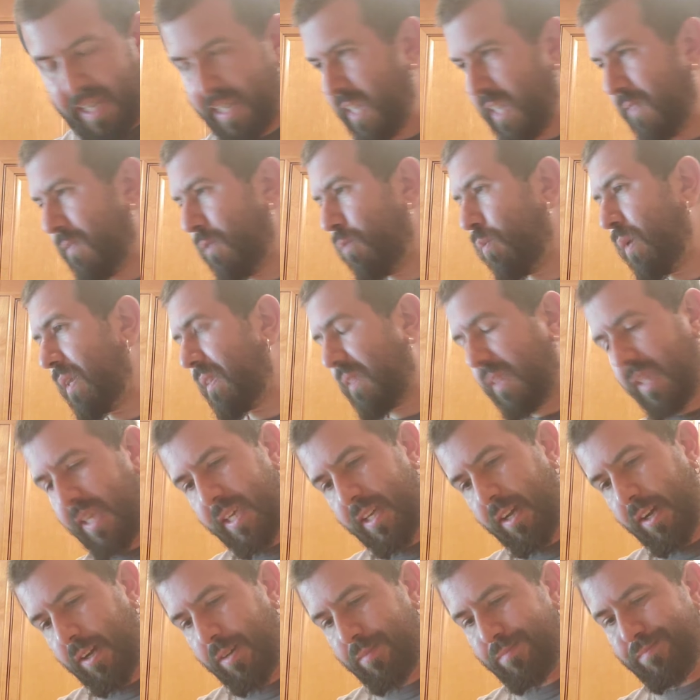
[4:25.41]
even with
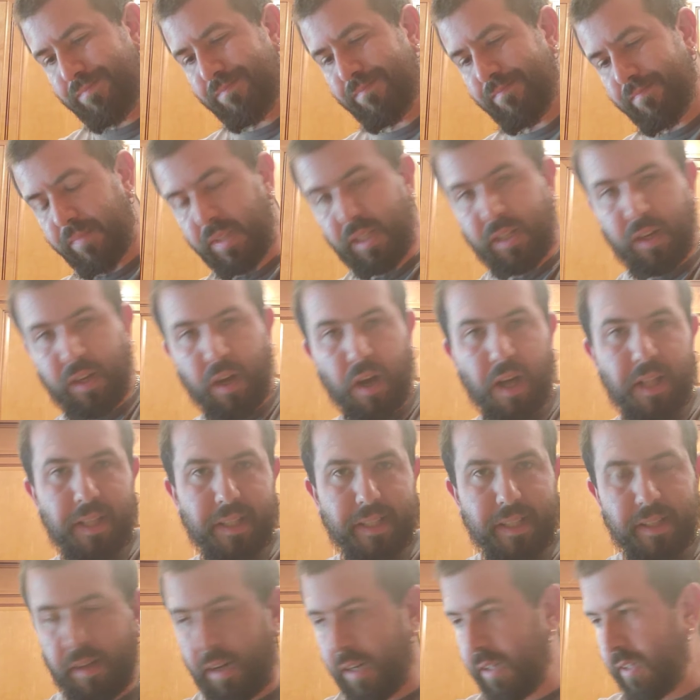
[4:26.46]
the
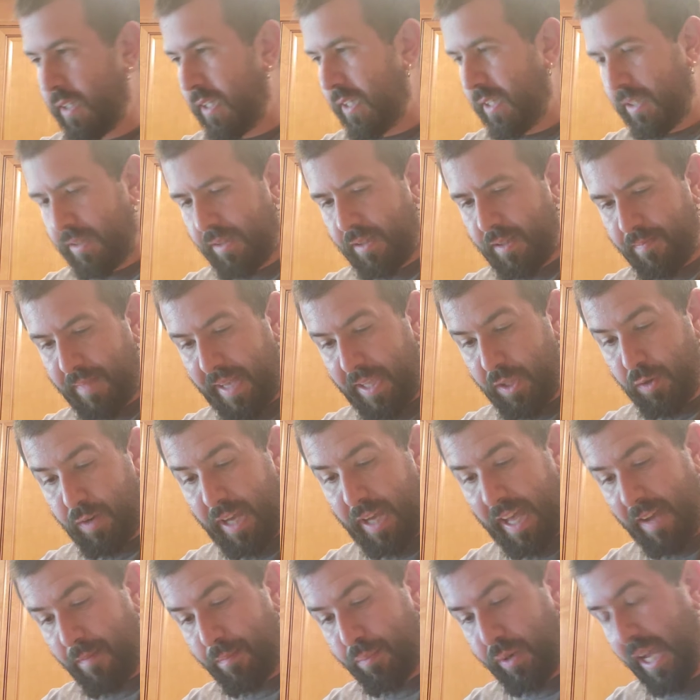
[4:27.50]
garlic and onions that you
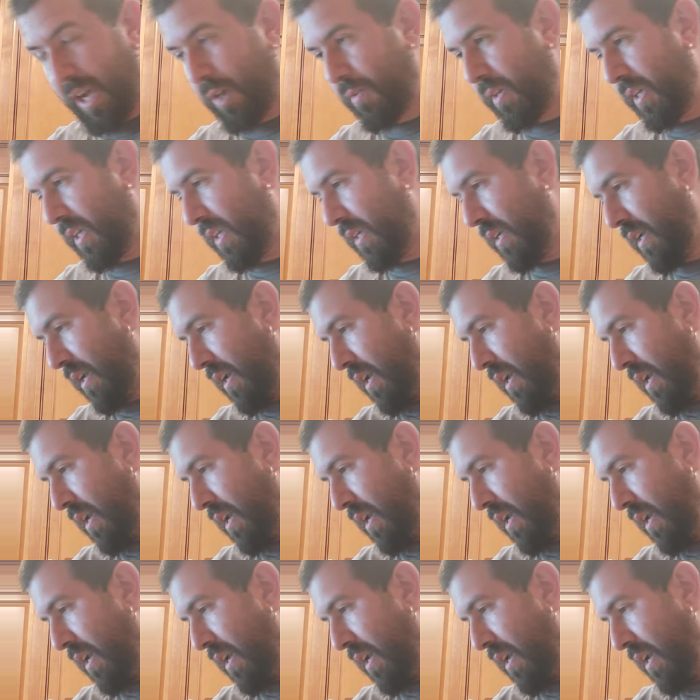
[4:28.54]
have browning,